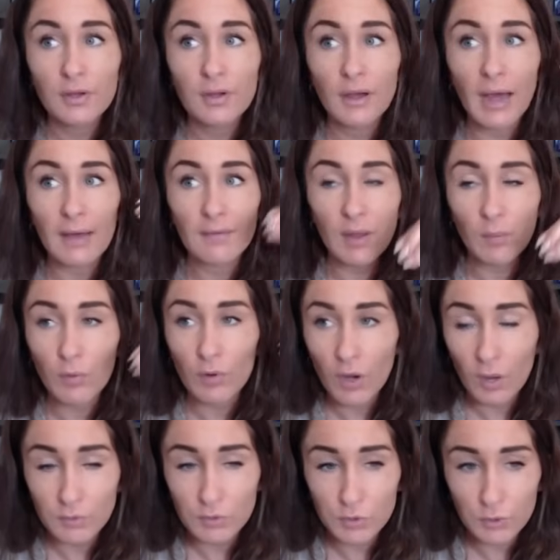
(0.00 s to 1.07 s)
and then we'll
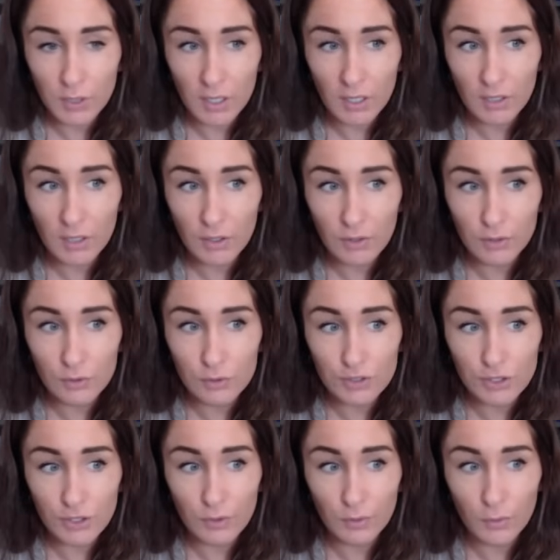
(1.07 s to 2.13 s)
come to a
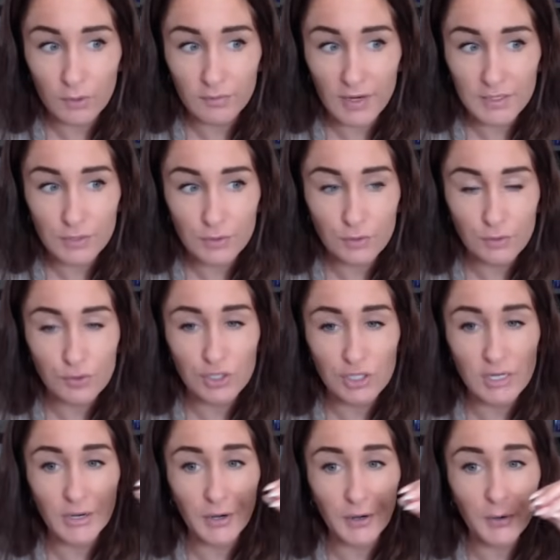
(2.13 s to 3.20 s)
conclusion or a resolution
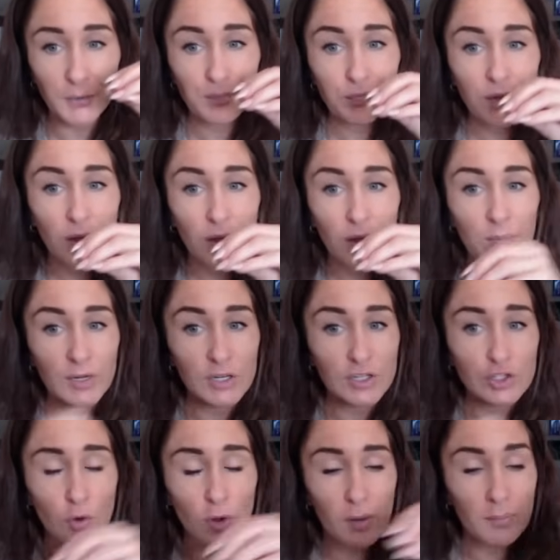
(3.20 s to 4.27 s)
here. But
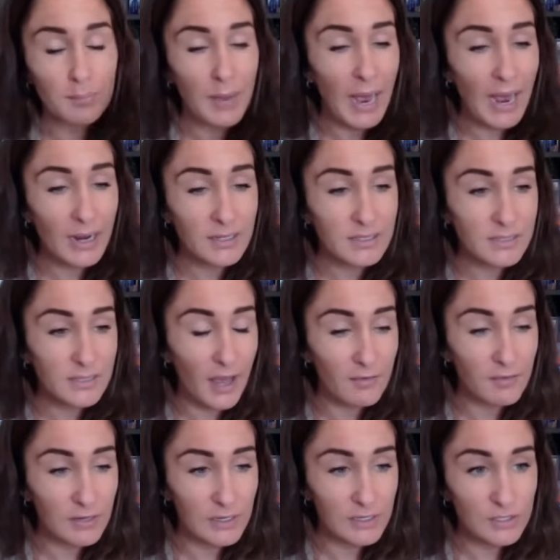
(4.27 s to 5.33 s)
Shawn backs
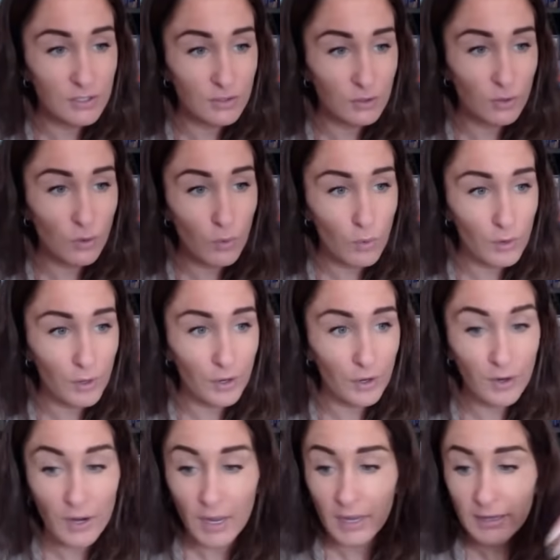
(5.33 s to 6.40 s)
Kevin into the
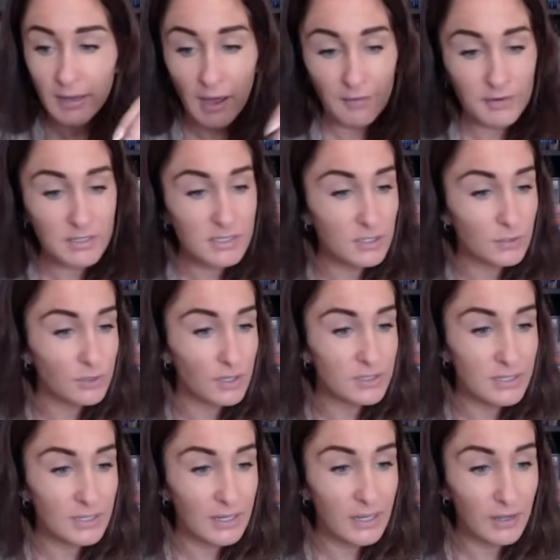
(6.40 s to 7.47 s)
corner. Kevin still
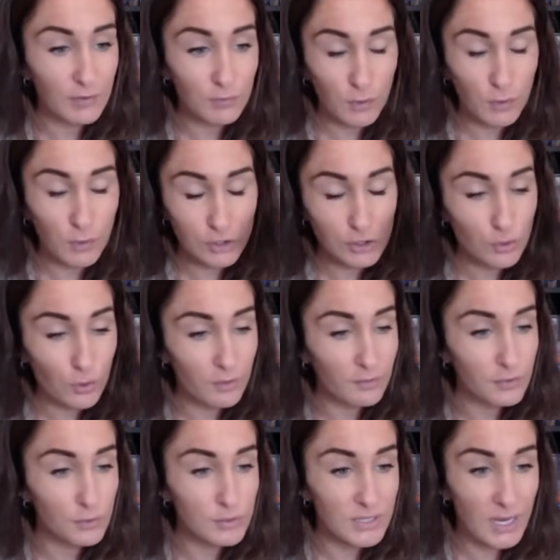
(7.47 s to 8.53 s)
doesn't give what Shawn
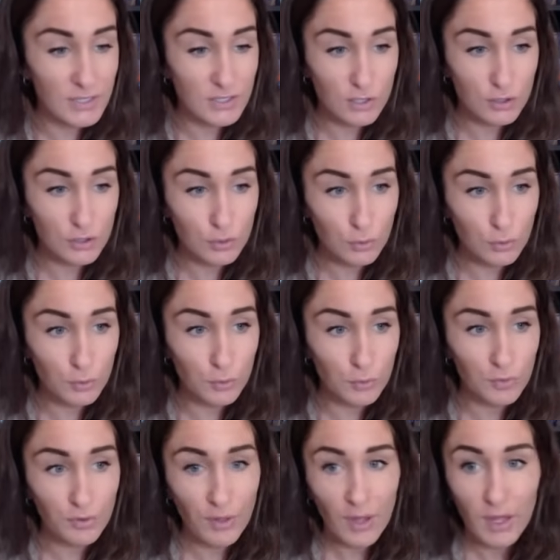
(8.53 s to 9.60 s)
views as the
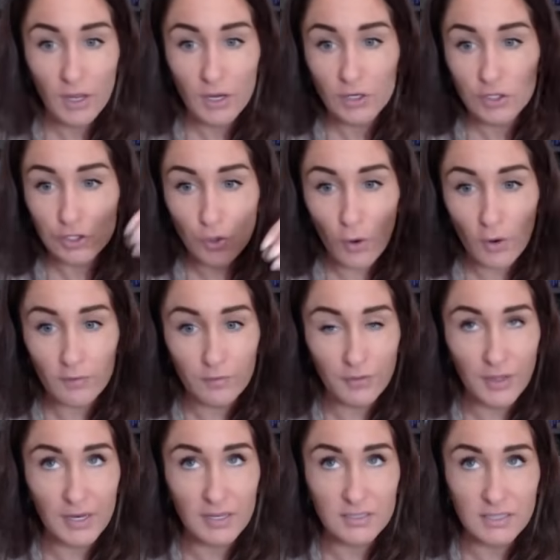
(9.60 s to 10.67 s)
truth. Shawn
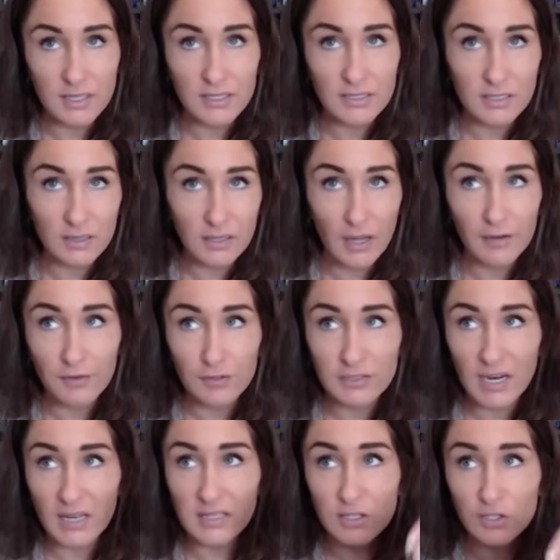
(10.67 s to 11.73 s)
thinks it's a life or
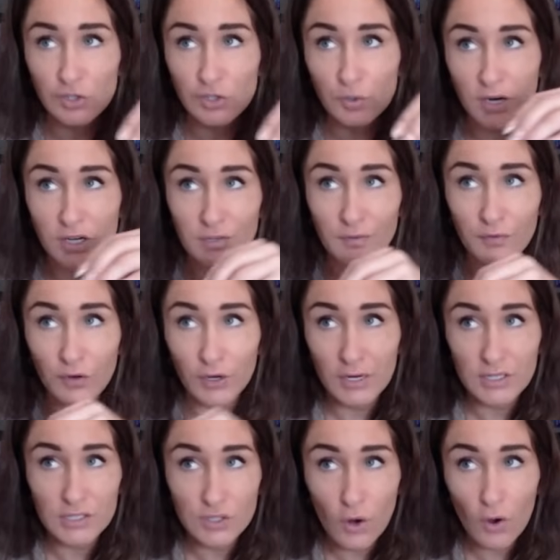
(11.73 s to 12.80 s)
death situation for
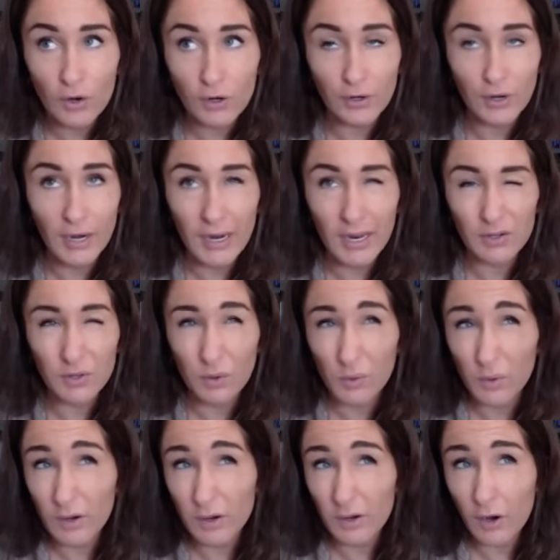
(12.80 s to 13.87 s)
his daughter and
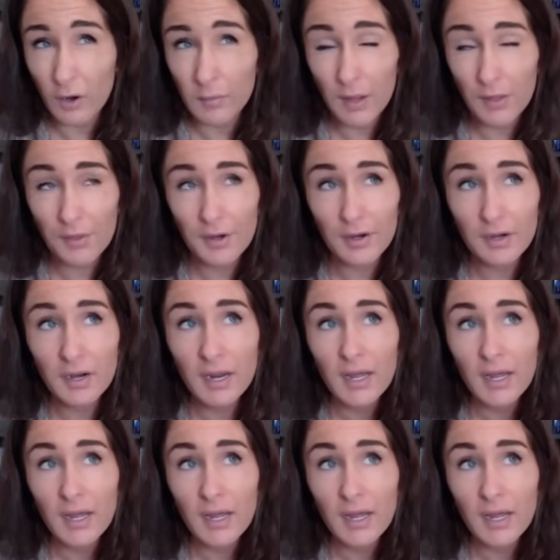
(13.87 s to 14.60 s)
or her mother,